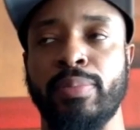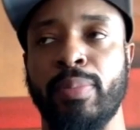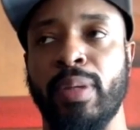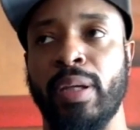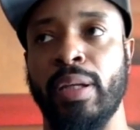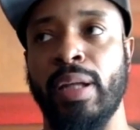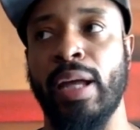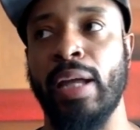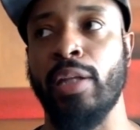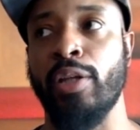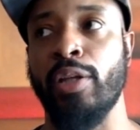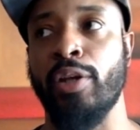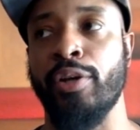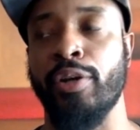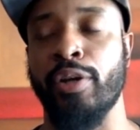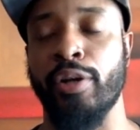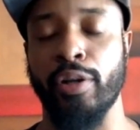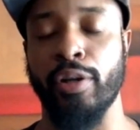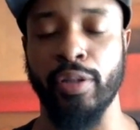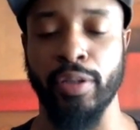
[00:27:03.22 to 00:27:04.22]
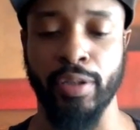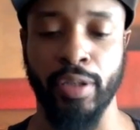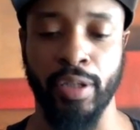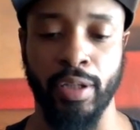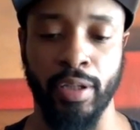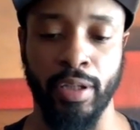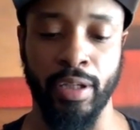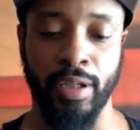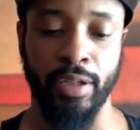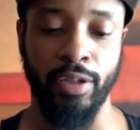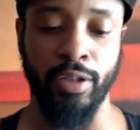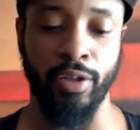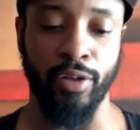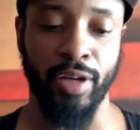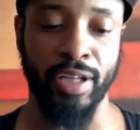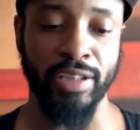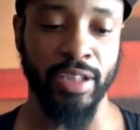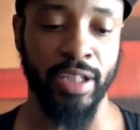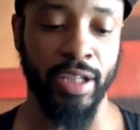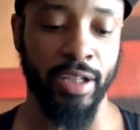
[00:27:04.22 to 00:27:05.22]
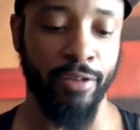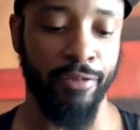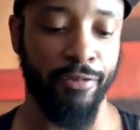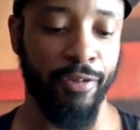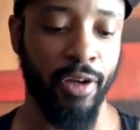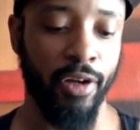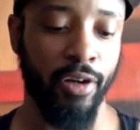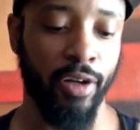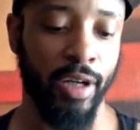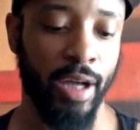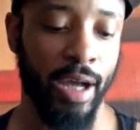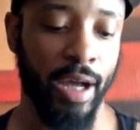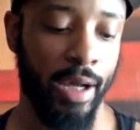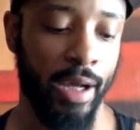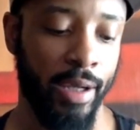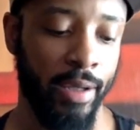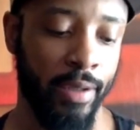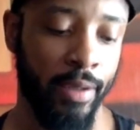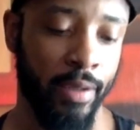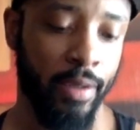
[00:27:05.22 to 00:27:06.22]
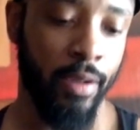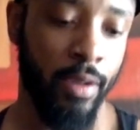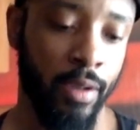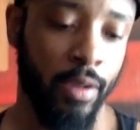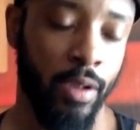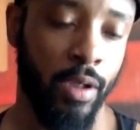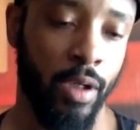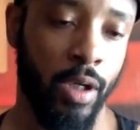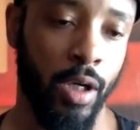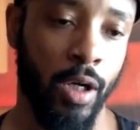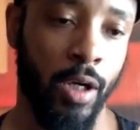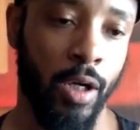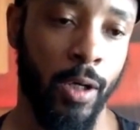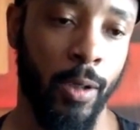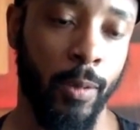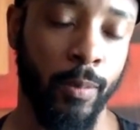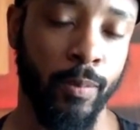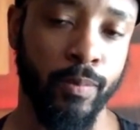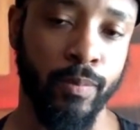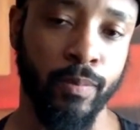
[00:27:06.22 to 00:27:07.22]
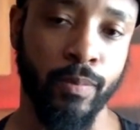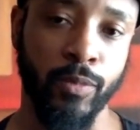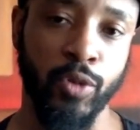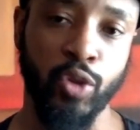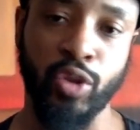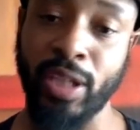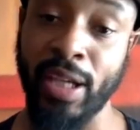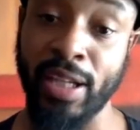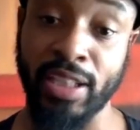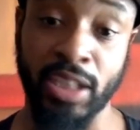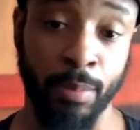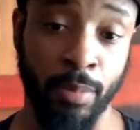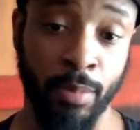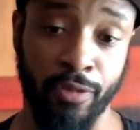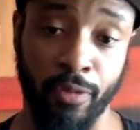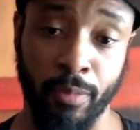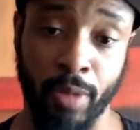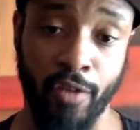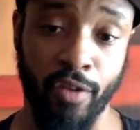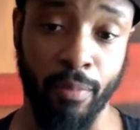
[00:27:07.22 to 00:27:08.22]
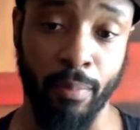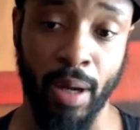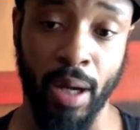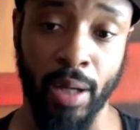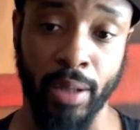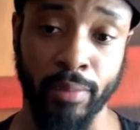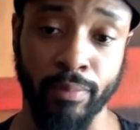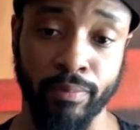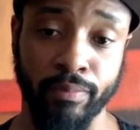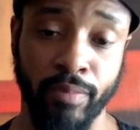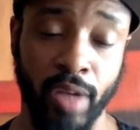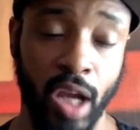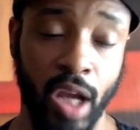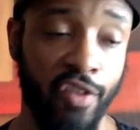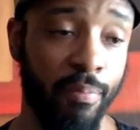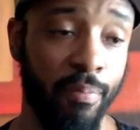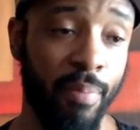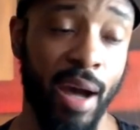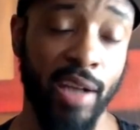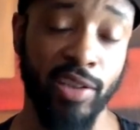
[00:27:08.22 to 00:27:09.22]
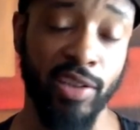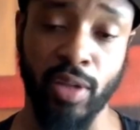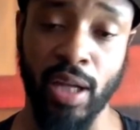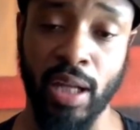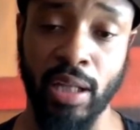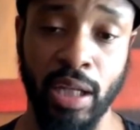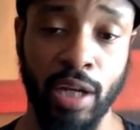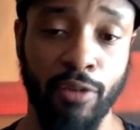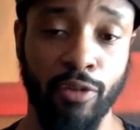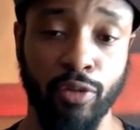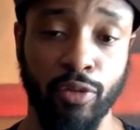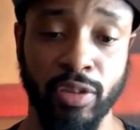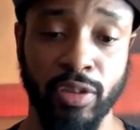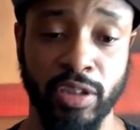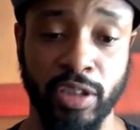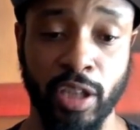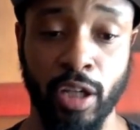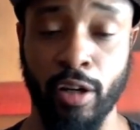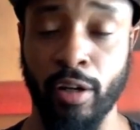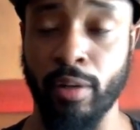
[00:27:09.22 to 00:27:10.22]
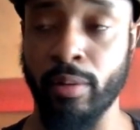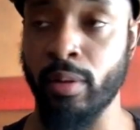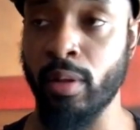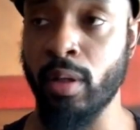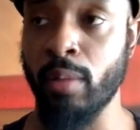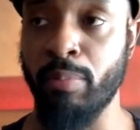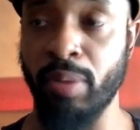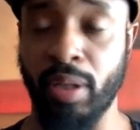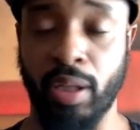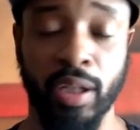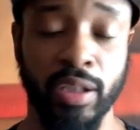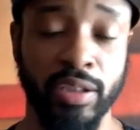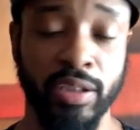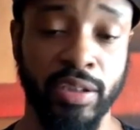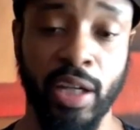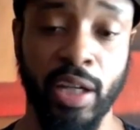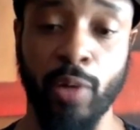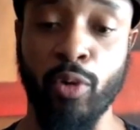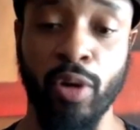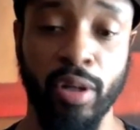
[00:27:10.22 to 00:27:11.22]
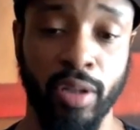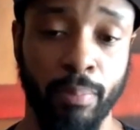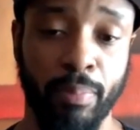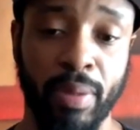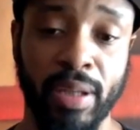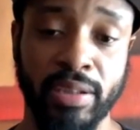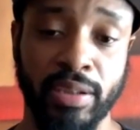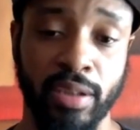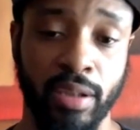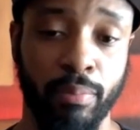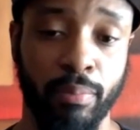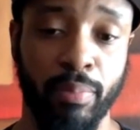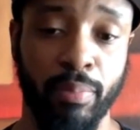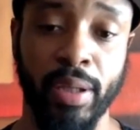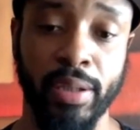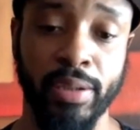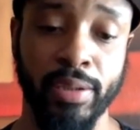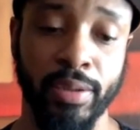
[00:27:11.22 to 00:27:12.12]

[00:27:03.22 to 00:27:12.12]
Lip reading: man, I learned early, you know, as an NFL guy, you take something from everybody. Everybody's on that level is there because they're one of the best of the best.